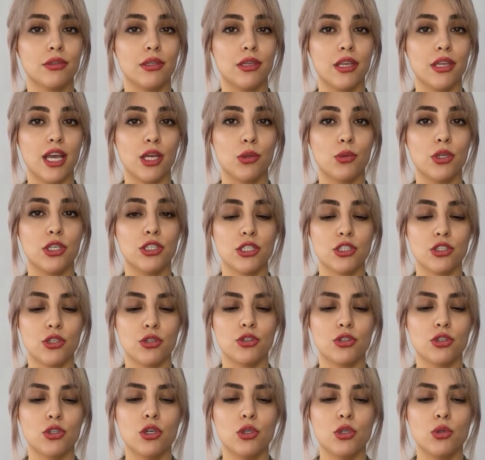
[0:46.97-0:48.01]
I want to use
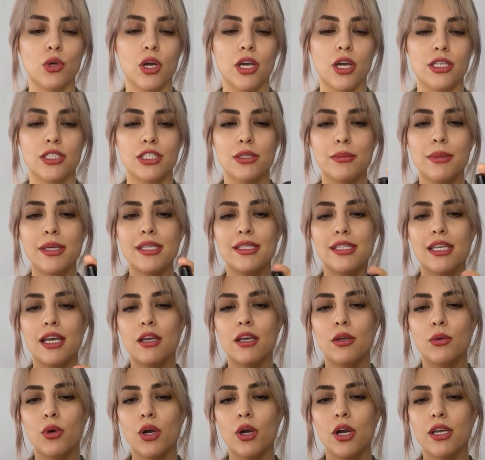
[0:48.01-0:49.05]
good quality micellar
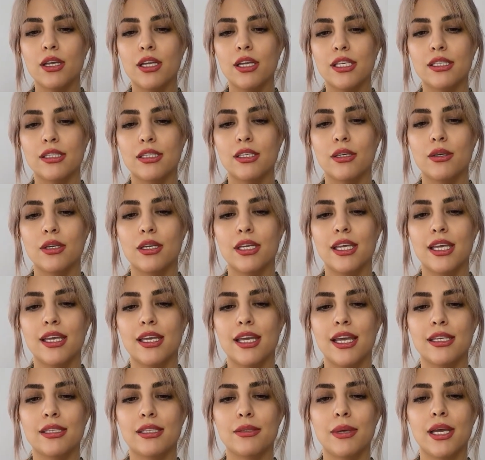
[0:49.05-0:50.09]
water and thoroughly
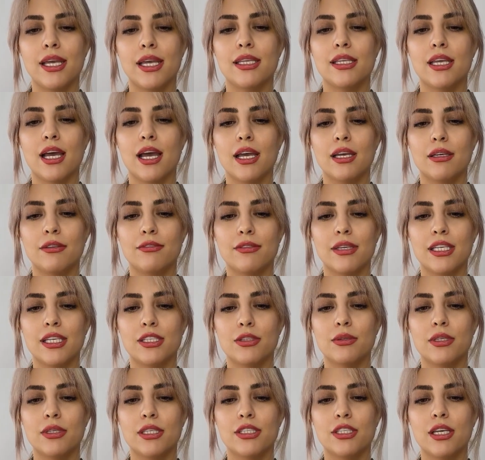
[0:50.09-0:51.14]
cleanse my entire face
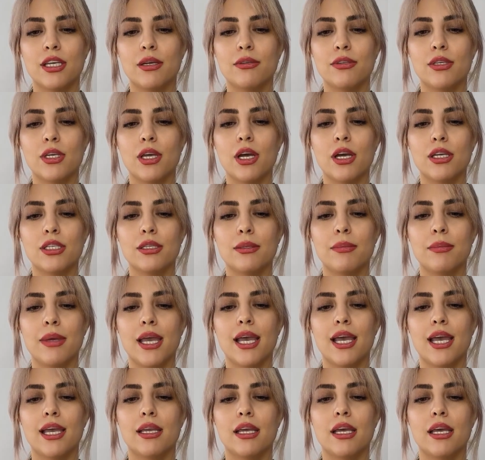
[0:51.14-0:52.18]
with a soft cotton
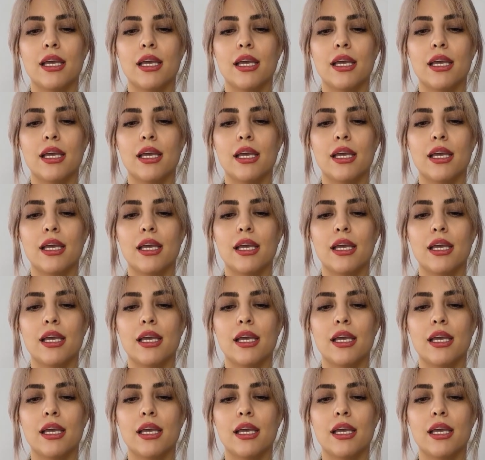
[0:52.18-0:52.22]
pad,